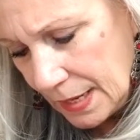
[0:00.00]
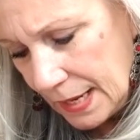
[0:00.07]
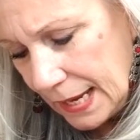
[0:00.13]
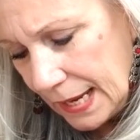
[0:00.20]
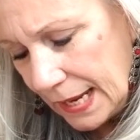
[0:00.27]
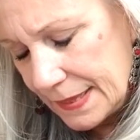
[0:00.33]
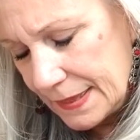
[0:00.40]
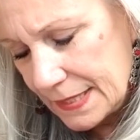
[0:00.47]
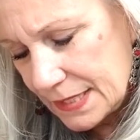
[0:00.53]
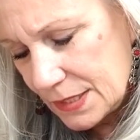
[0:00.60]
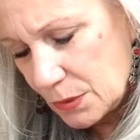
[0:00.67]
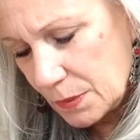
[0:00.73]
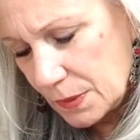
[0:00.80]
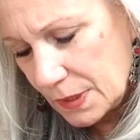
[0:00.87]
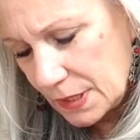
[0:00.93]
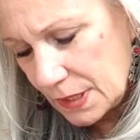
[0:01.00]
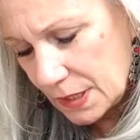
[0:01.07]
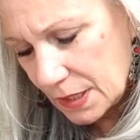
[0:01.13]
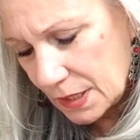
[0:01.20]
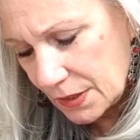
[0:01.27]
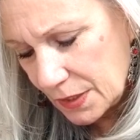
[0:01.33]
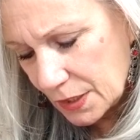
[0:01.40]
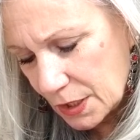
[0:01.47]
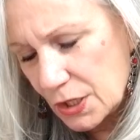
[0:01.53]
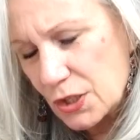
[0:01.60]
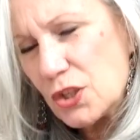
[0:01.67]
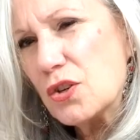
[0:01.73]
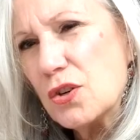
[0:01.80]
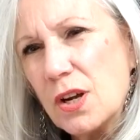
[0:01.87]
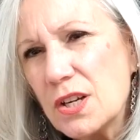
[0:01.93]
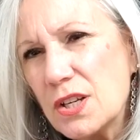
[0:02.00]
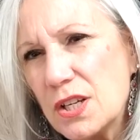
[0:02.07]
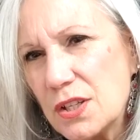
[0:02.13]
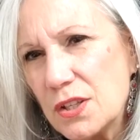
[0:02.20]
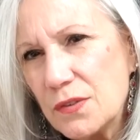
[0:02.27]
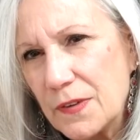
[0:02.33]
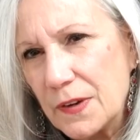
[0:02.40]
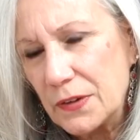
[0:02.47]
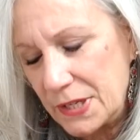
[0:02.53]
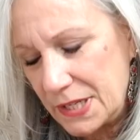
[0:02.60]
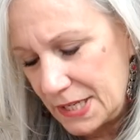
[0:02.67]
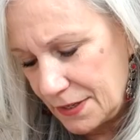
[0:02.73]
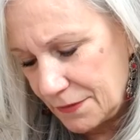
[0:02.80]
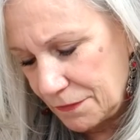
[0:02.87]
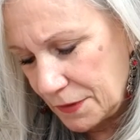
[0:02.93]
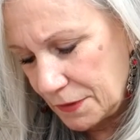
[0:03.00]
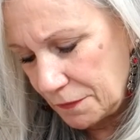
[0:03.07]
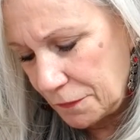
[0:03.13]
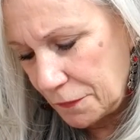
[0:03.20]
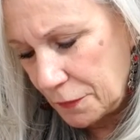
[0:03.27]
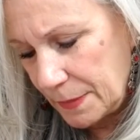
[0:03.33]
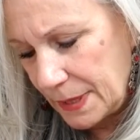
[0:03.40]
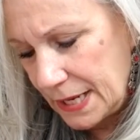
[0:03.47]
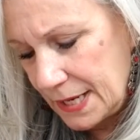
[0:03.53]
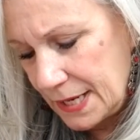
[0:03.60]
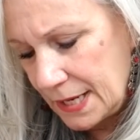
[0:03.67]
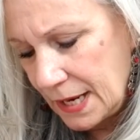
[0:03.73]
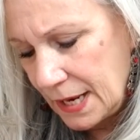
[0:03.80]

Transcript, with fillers: And this one, the construction's very different for me.